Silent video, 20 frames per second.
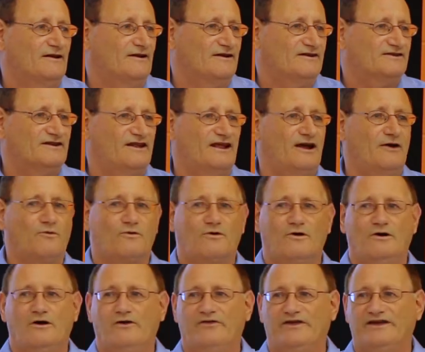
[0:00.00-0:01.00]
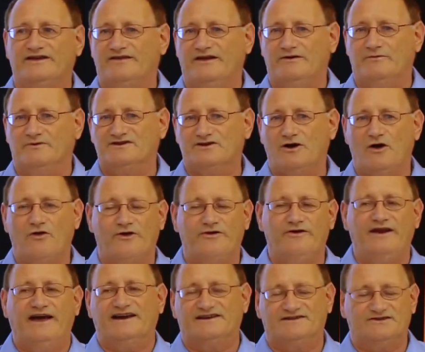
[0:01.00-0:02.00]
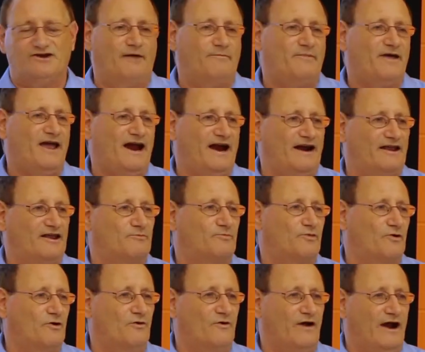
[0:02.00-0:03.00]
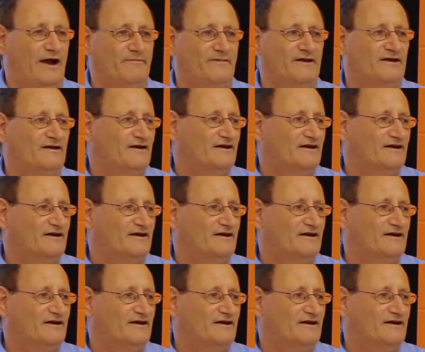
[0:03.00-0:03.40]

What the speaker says: So they were all, it's what's called their Next Stop Canada program.